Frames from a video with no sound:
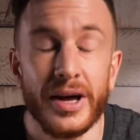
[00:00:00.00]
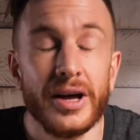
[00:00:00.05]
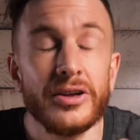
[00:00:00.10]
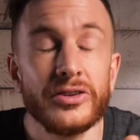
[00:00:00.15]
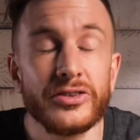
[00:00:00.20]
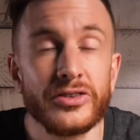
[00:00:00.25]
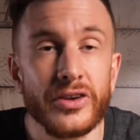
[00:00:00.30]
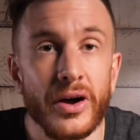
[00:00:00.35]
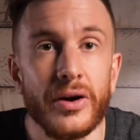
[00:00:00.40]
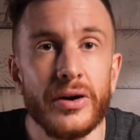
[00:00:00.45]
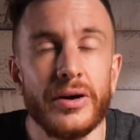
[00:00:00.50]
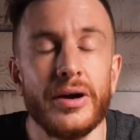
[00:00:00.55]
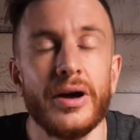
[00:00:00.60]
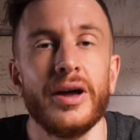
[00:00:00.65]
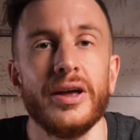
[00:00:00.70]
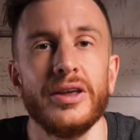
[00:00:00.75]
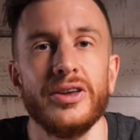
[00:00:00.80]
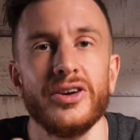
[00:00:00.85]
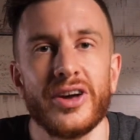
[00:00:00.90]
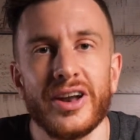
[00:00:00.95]
So
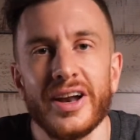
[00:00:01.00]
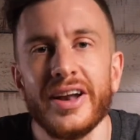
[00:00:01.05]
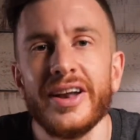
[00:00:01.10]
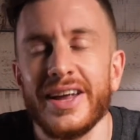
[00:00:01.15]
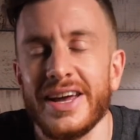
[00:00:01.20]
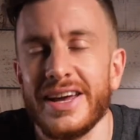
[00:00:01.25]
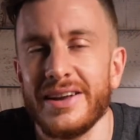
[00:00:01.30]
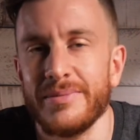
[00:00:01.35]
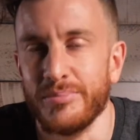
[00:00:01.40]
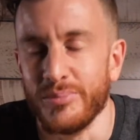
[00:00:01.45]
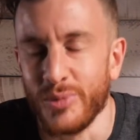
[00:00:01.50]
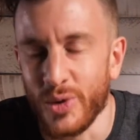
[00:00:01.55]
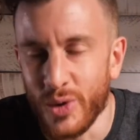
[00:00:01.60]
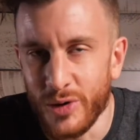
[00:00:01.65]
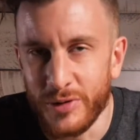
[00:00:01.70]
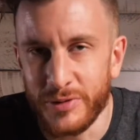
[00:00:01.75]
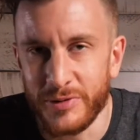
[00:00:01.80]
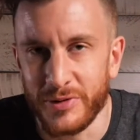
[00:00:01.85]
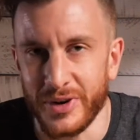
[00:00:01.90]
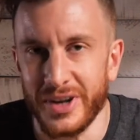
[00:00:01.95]
you're going to need
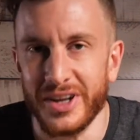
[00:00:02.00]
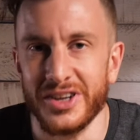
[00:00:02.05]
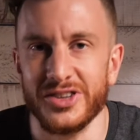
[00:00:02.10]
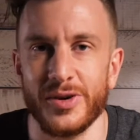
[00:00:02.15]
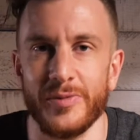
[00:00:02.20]
more footage